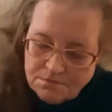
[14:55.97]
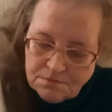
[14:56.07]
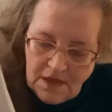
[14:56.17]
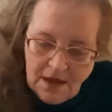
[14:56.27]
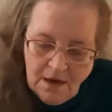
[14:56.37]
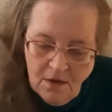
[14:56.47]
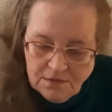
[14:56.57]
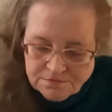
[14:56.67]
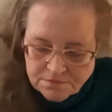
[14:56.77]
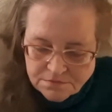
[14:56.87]
Hang
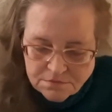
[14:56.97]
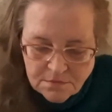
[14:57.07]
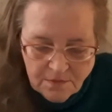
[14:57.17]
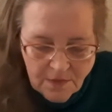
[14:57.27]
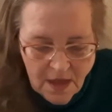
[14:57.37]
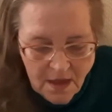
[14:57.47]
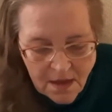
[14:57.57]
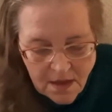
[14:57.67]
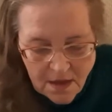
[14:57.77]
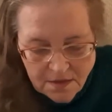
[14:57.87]
on.
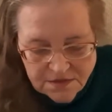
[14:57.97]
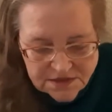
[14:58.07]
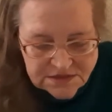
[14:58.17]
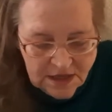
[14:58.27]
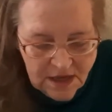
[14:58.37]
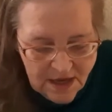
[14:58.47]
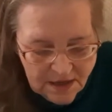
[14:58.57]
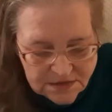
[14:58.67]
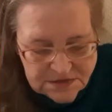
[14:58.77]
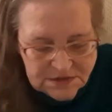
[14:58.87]
This
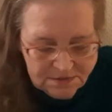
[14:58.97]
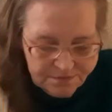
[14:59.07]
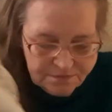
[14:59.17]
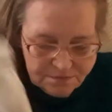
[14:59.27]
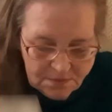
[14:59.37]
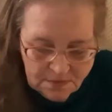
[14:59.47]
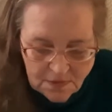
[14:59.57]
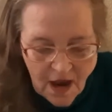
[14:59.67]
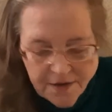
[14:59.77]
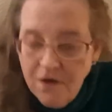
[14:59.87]
is,
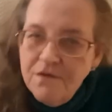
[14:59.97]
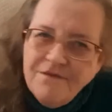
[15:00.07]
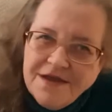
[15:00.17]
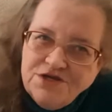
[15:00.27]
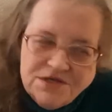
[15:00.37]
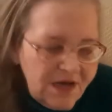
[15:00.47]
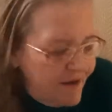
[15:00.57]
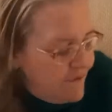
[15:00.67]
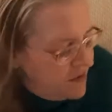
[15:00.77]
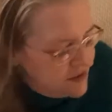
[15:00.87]
I know, if I just
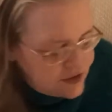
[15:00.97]
have all this